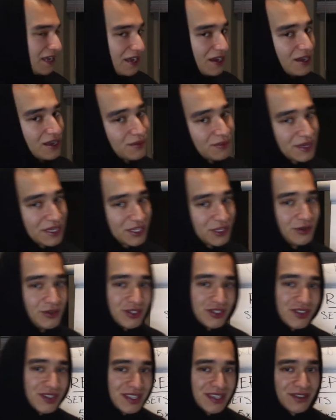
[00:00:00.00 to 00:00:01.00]
And
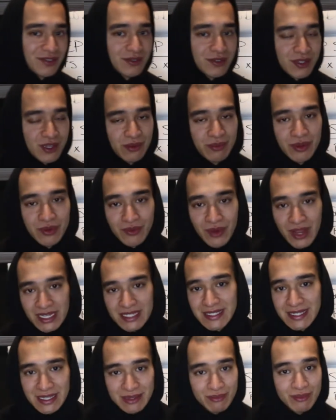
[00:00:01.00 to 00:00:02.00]
usually there's gonna be
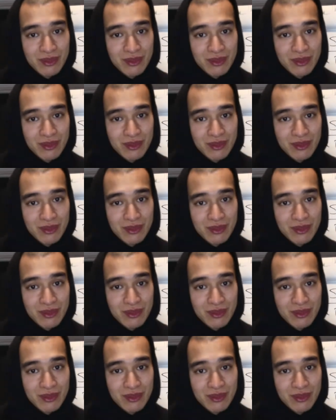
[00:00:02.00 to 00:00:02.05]
rest in